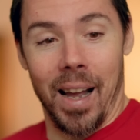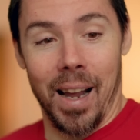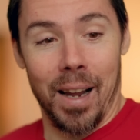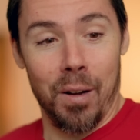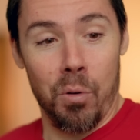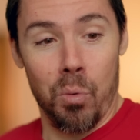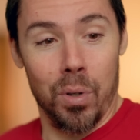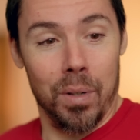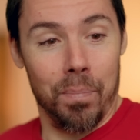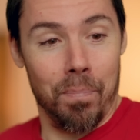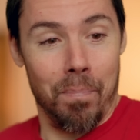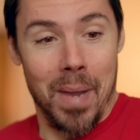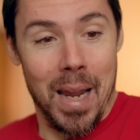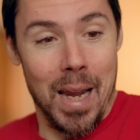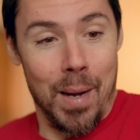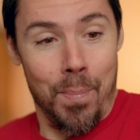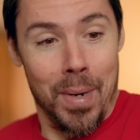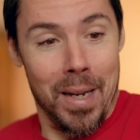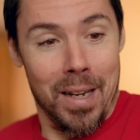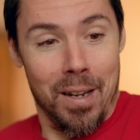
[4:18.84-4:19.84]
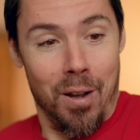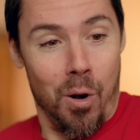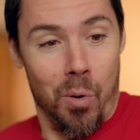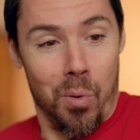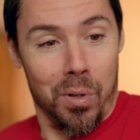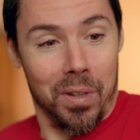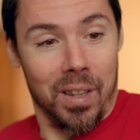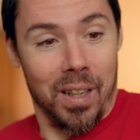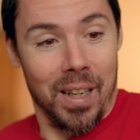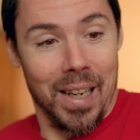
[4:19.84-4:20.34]
I would maybe go
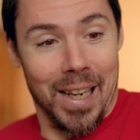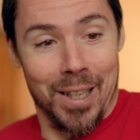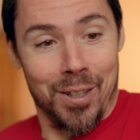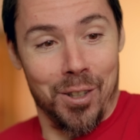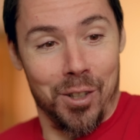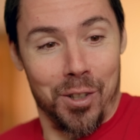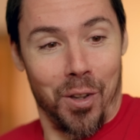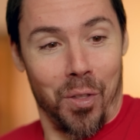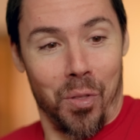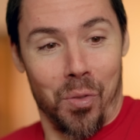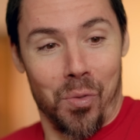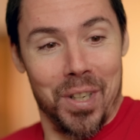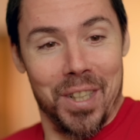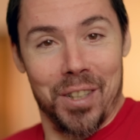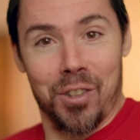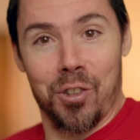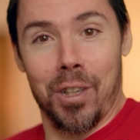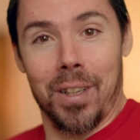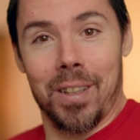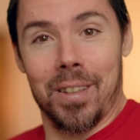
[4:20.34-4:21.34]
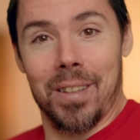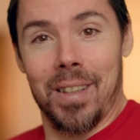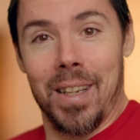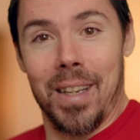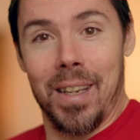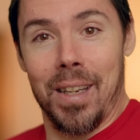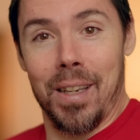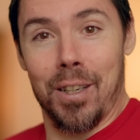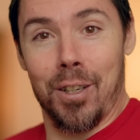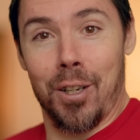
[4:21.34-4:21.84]
with the Insta three
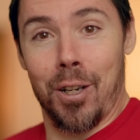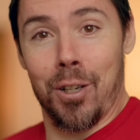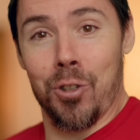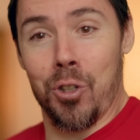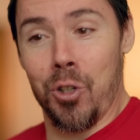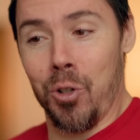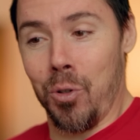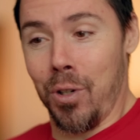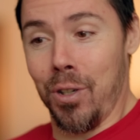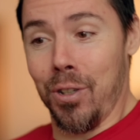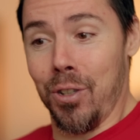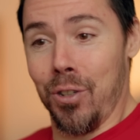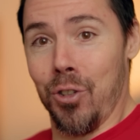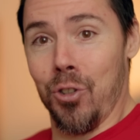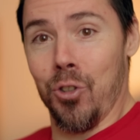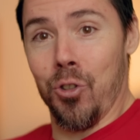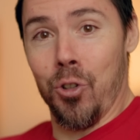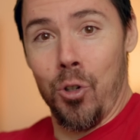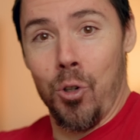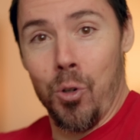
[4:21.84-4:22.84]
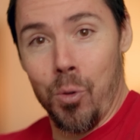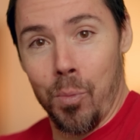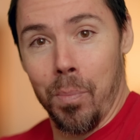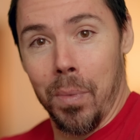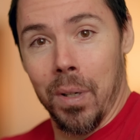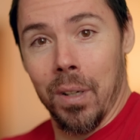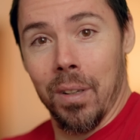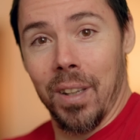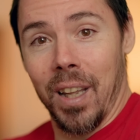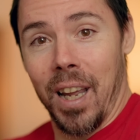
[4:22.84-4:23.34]
sixty because you could
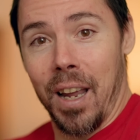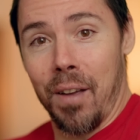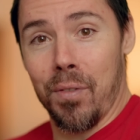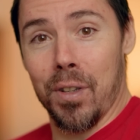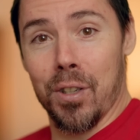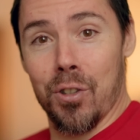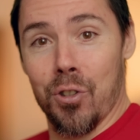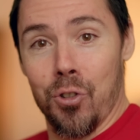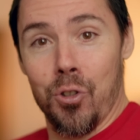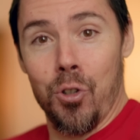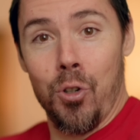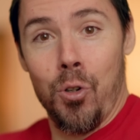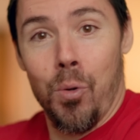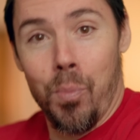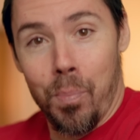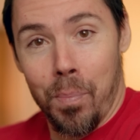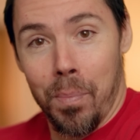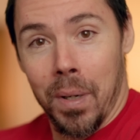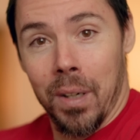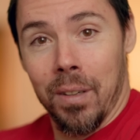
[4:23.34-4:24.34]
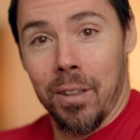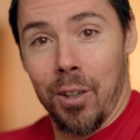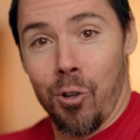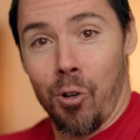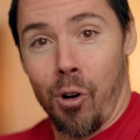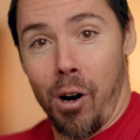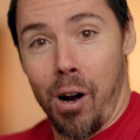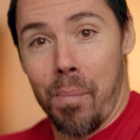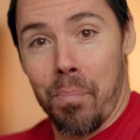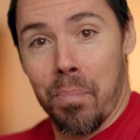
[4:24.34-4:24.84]
zoom. They have a zoom
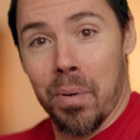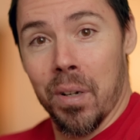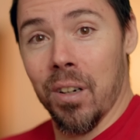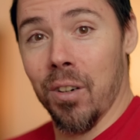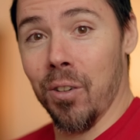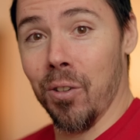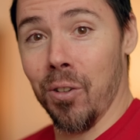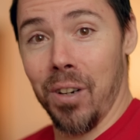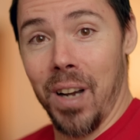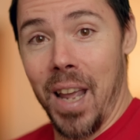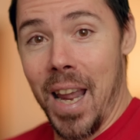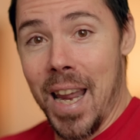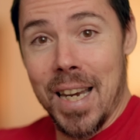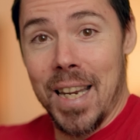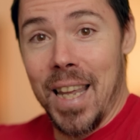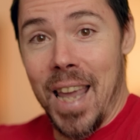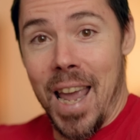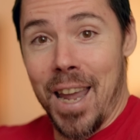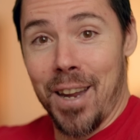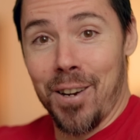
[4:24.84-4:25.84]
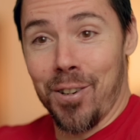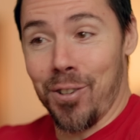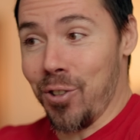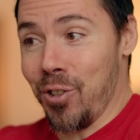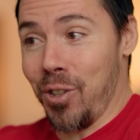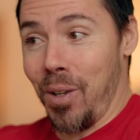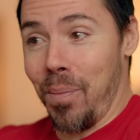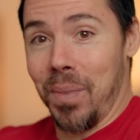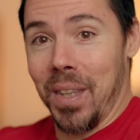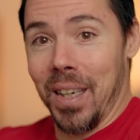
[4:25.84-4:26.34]
crop. Or an eight K or
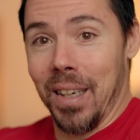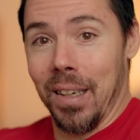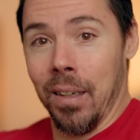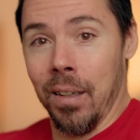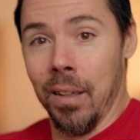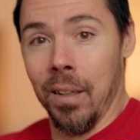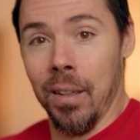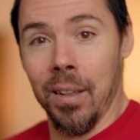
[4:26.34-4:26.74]
something.